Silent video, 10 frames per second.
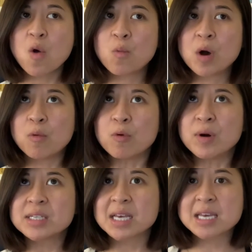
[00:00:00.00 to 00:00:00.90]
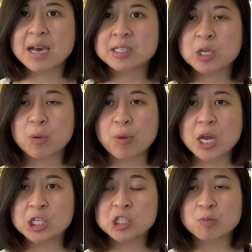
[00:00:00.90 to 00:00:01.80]
What was, I guess, the
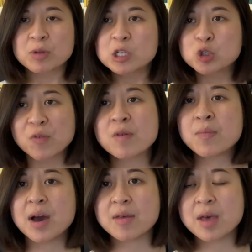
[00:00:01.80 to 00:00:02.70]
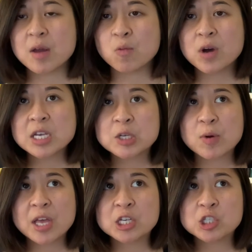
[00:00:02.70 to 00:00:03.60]
relationship really driven by then? What is the
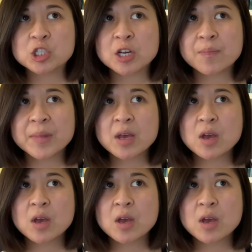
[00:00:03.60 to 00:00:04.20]
relationship?